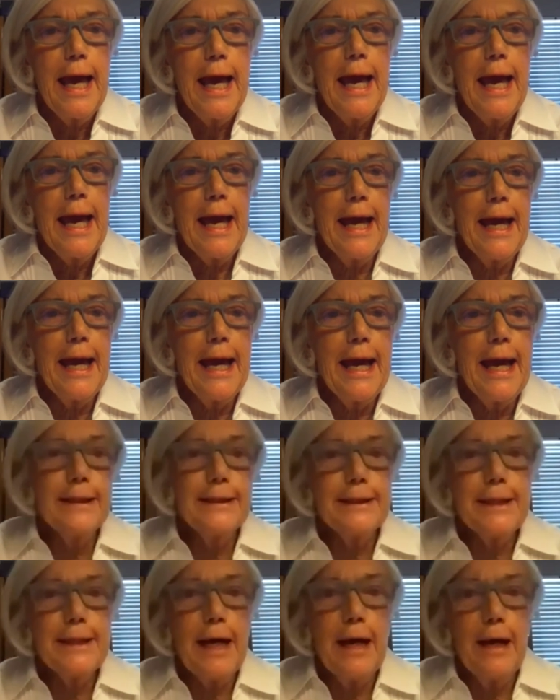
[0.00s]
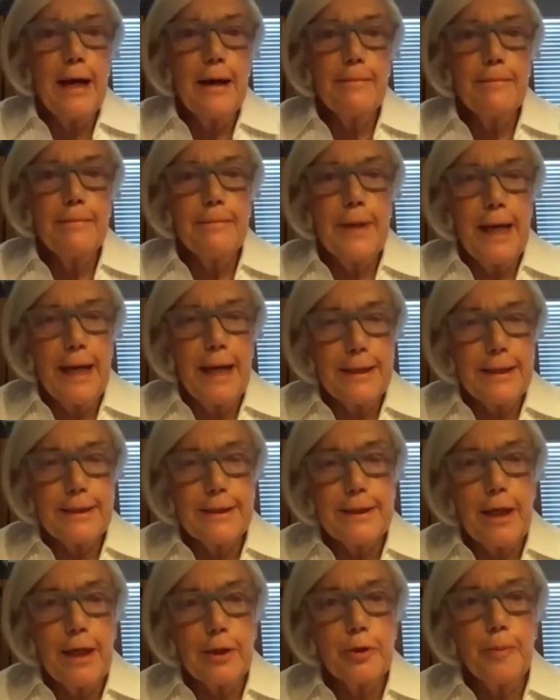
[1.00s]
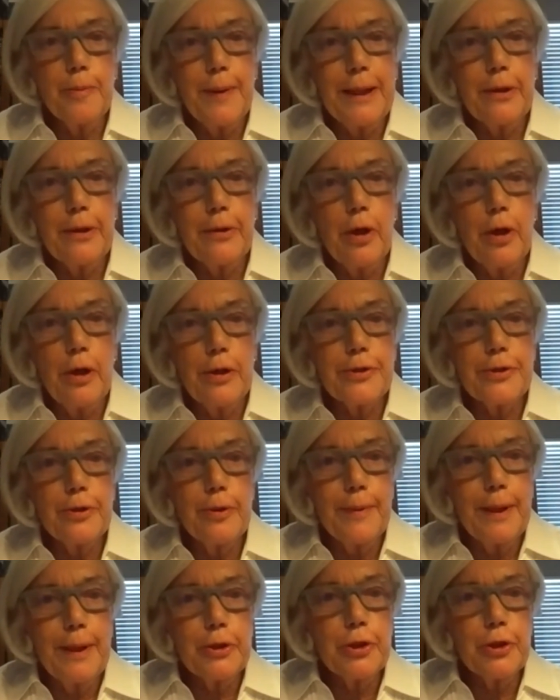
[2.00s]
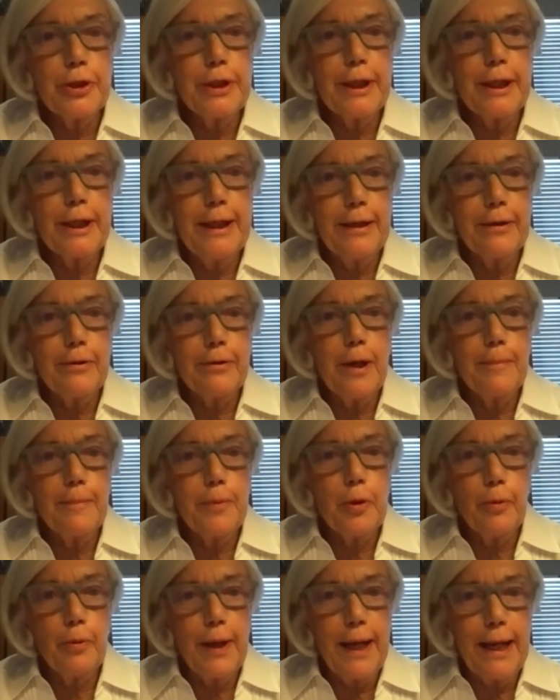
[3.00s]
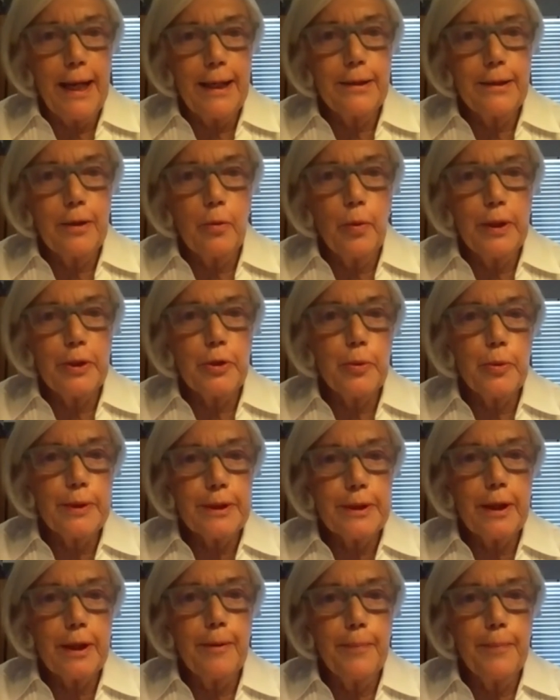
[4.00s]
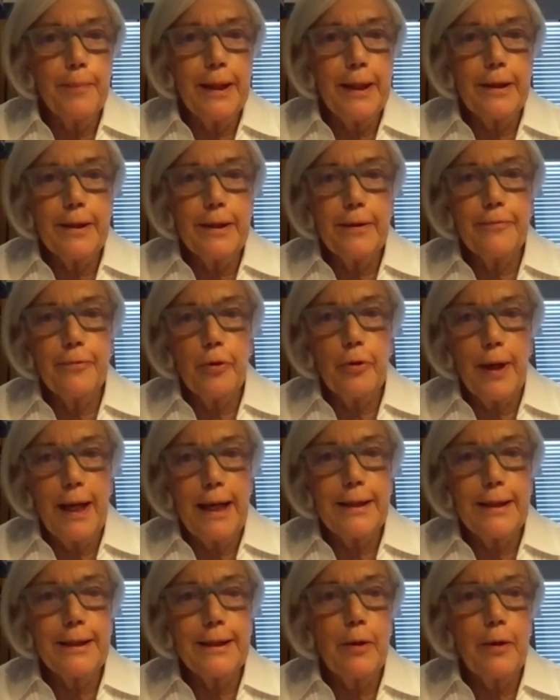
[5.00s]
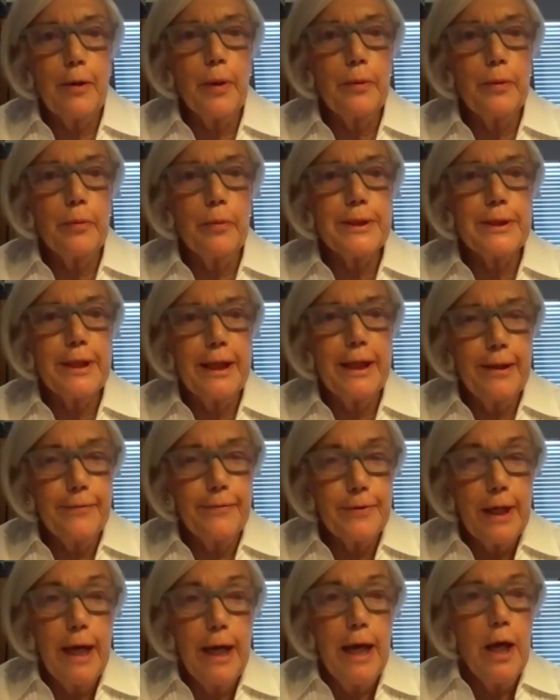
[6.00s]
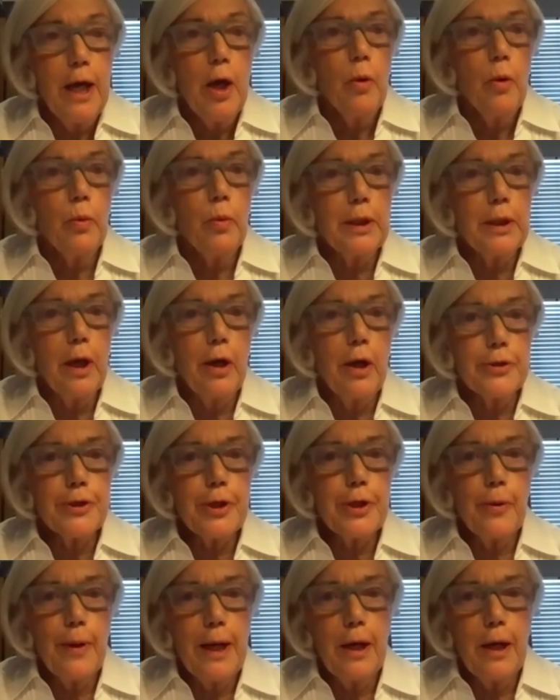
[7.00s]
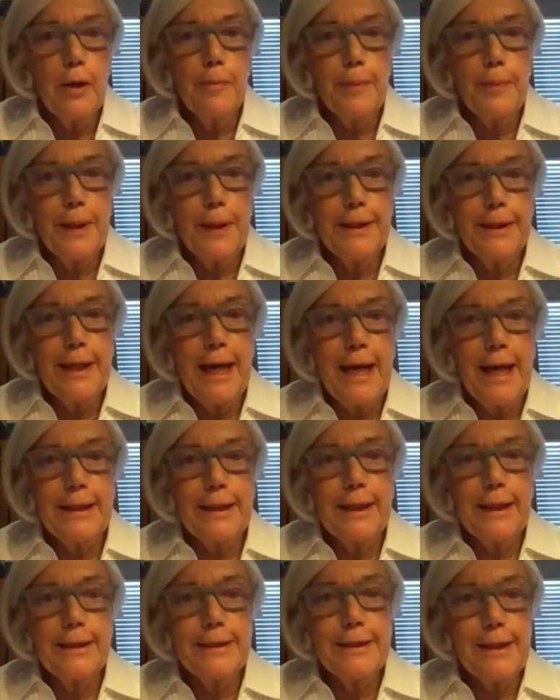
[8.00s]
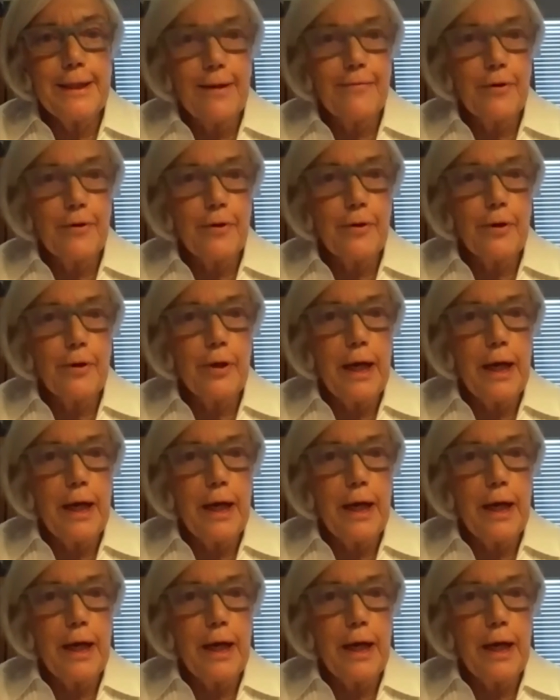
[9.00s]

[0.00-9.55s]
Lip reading: And as Dr. Baker also mentioned, the Gear Up grant, which was a competitive grant that we received, will also help in that endeavor.